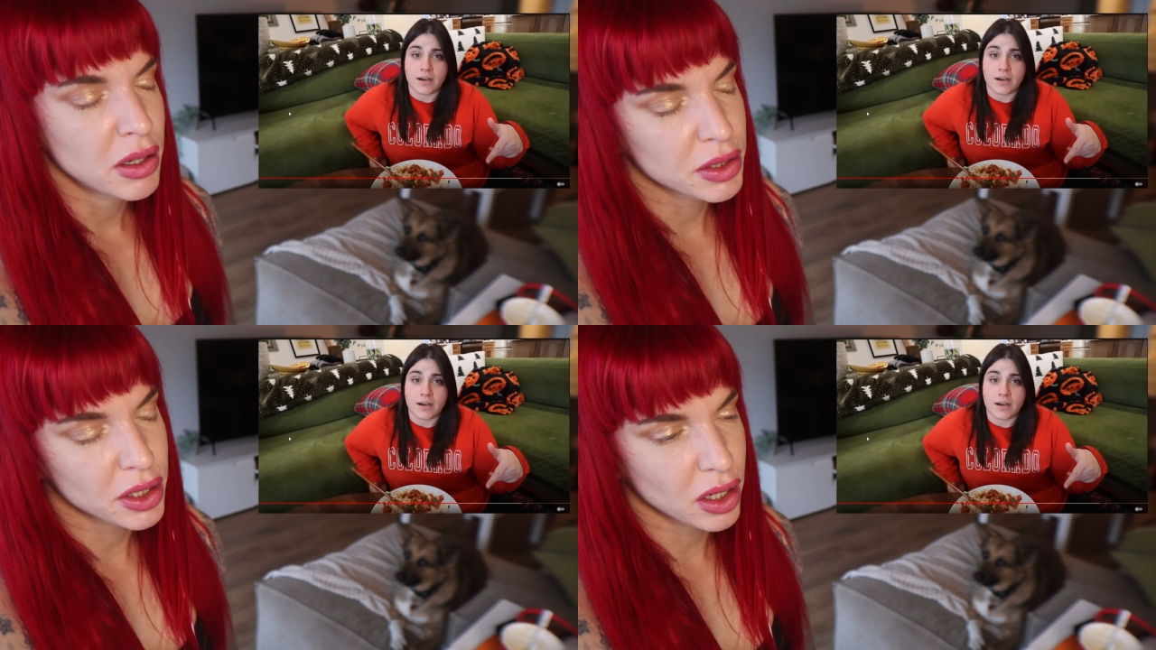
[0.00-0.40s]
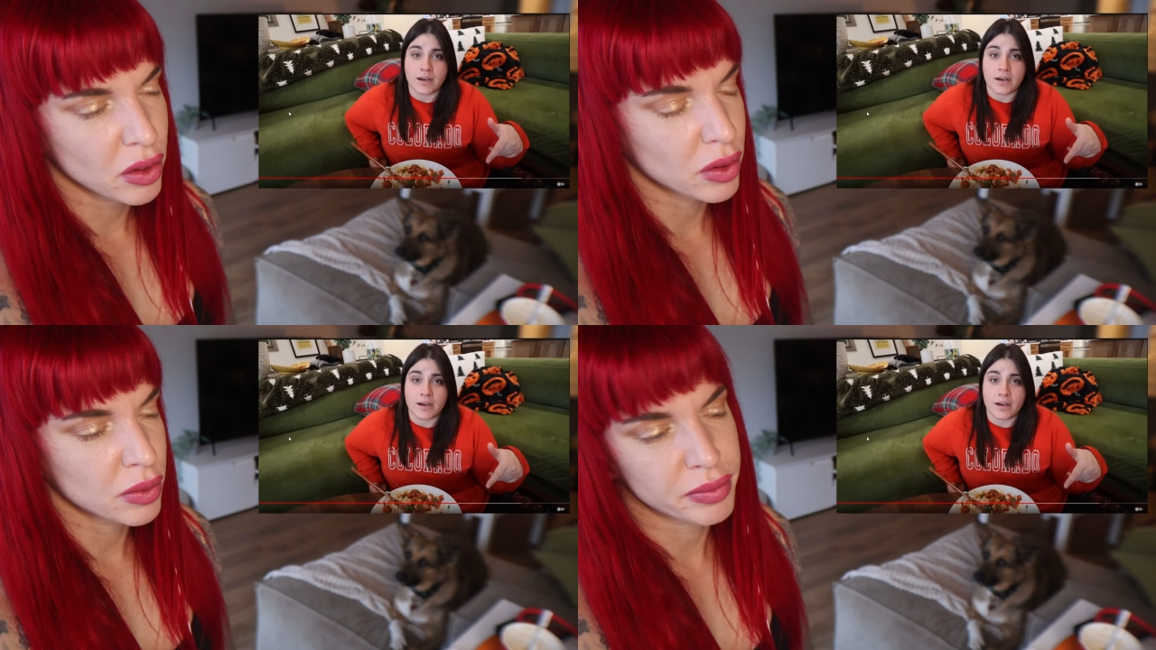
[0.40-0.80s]

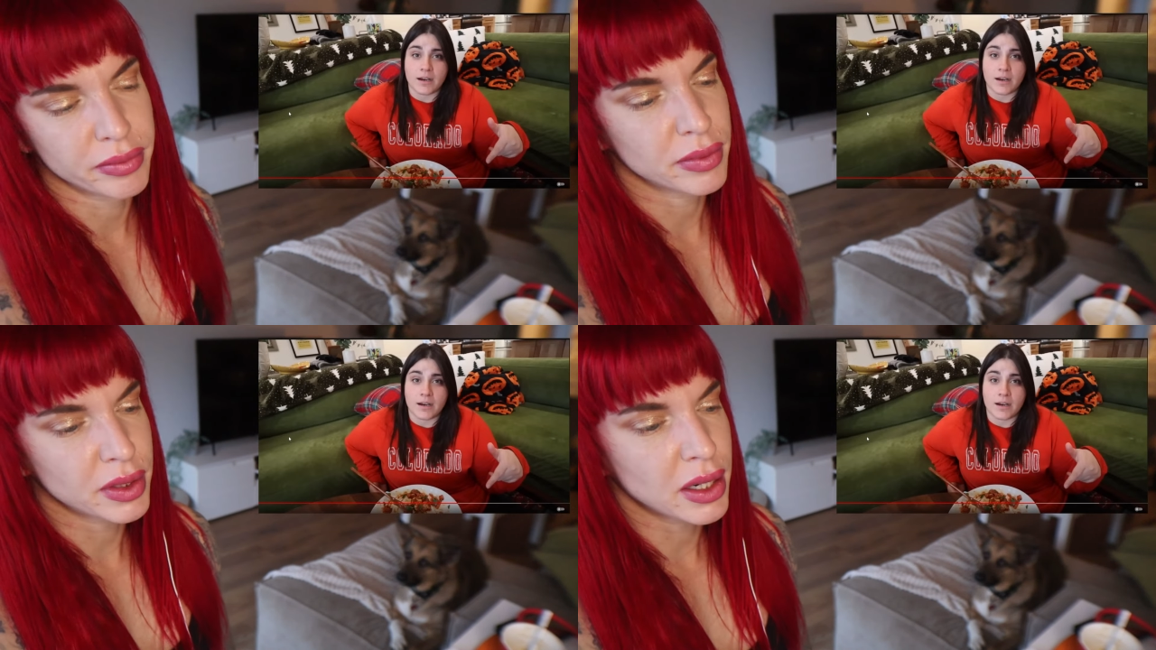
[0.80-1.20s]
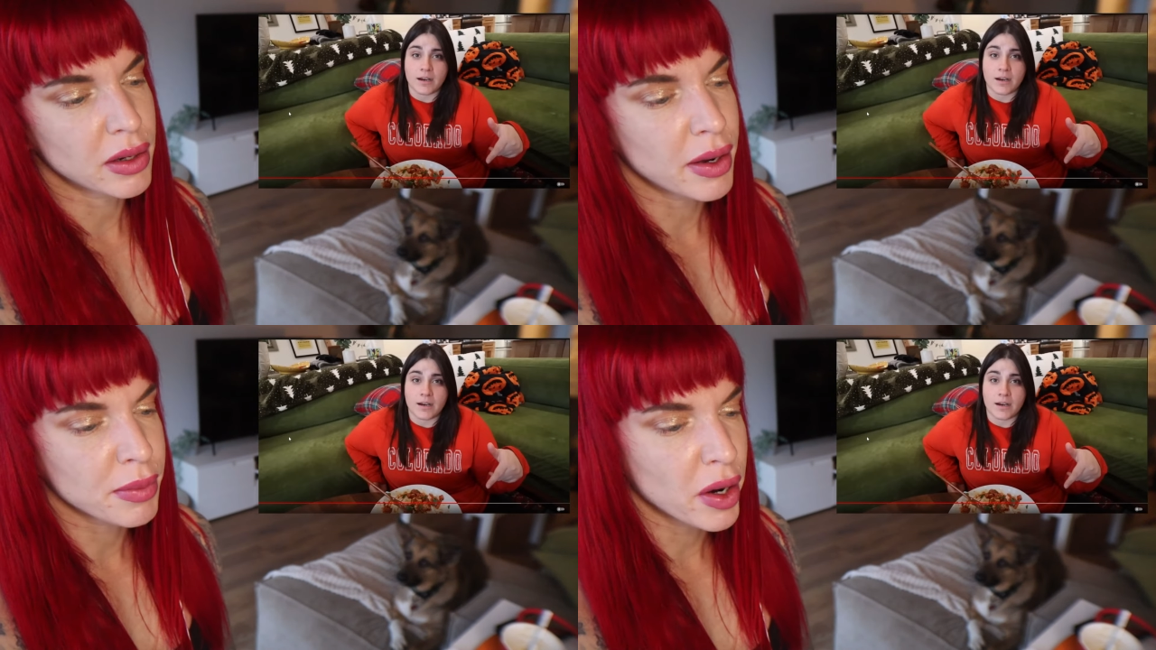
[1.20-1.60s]
Speaker 1: So, you
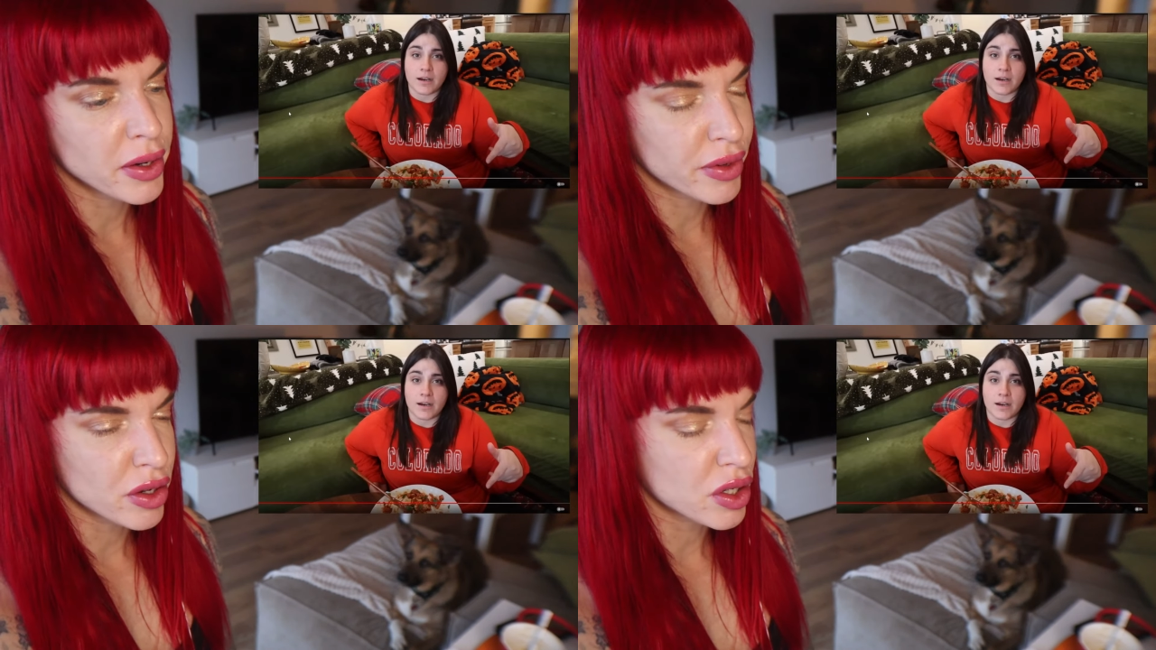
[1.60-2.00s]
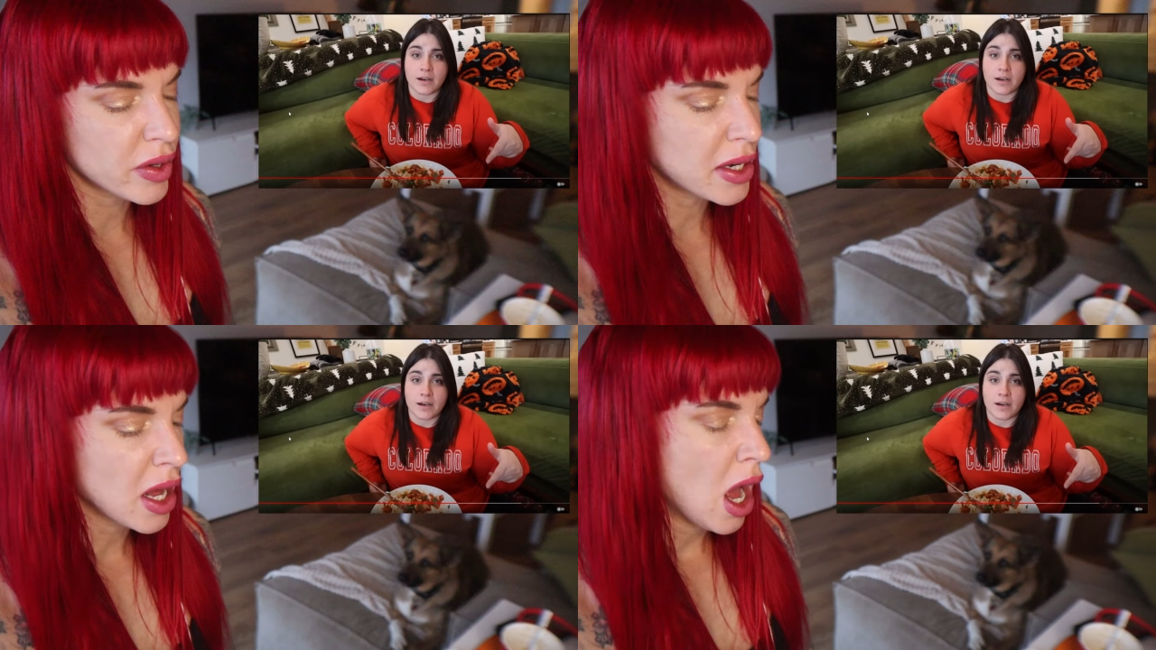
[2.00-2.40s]
know, I'm kind of used
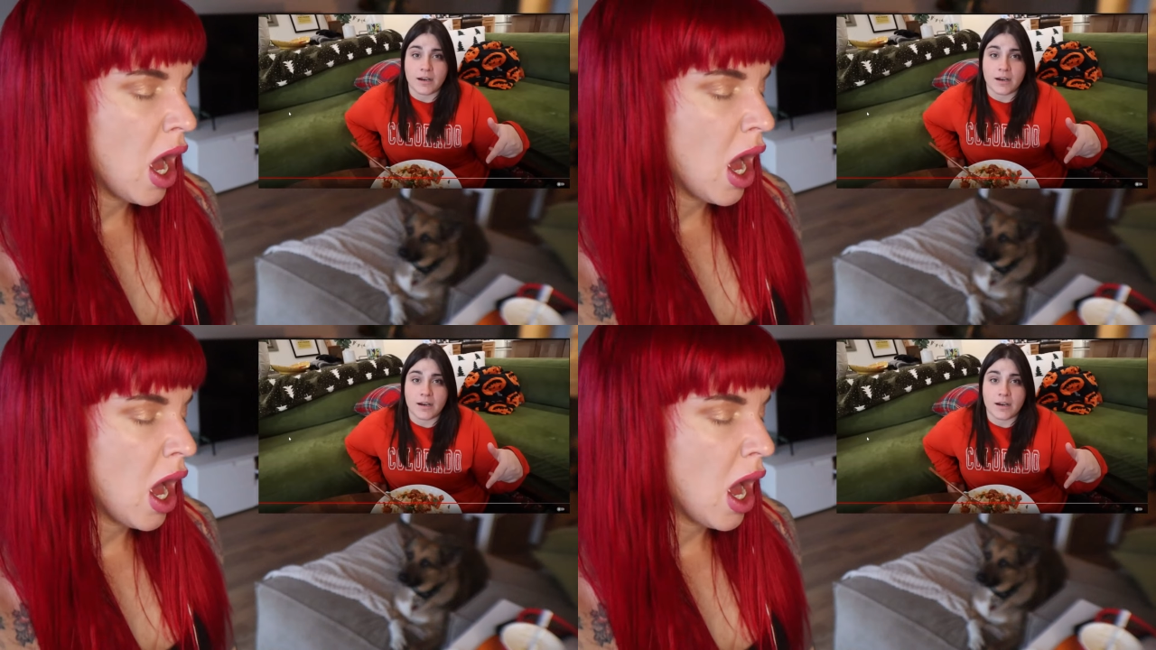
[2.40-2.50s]
to it.